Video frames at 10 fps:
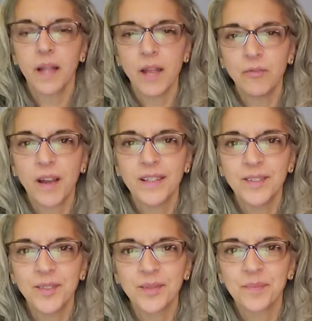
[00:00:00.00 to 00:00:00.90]
Hi
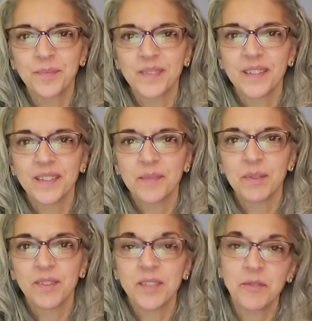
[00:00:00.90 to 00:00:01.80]
friends,
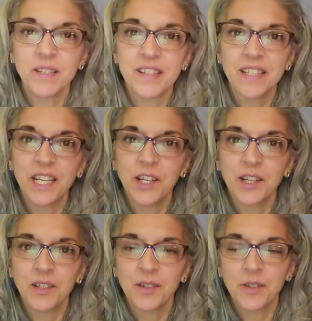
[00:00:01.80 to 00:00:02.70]
Mrs. Skiffington
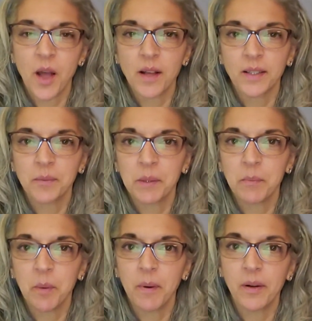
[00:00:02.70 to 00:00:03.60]
here, talk a little bit
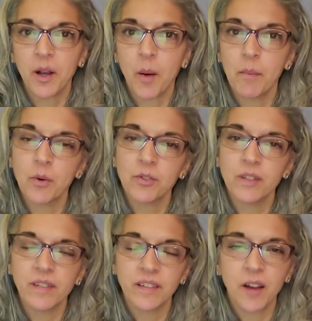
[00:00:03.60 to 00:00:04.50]
more about our
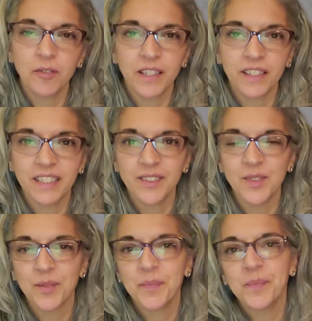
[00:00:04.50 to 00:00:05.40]
emotions and our feelings.
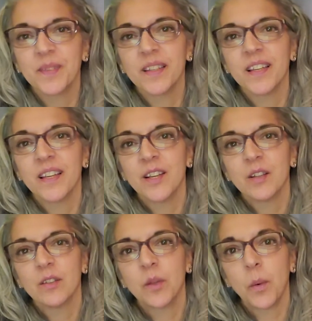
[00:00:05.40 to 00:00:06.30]

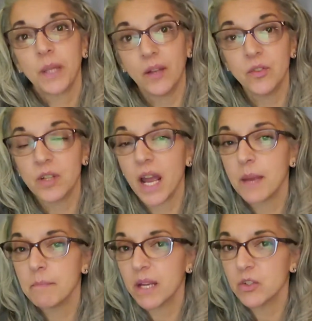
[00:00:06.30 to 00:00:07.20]
So yesterday I
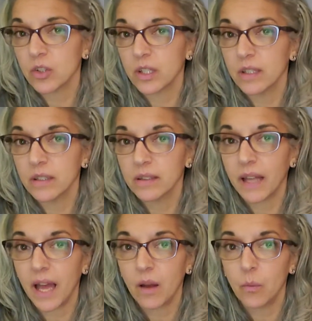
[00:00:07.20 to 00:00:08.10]
mentioned
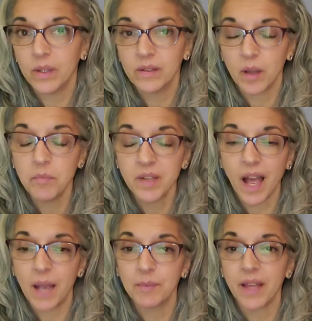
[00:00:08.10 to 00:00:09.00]
that we
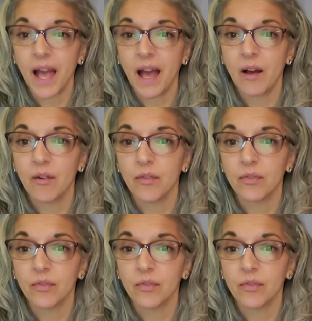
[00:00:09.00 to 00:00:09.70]
sometimes have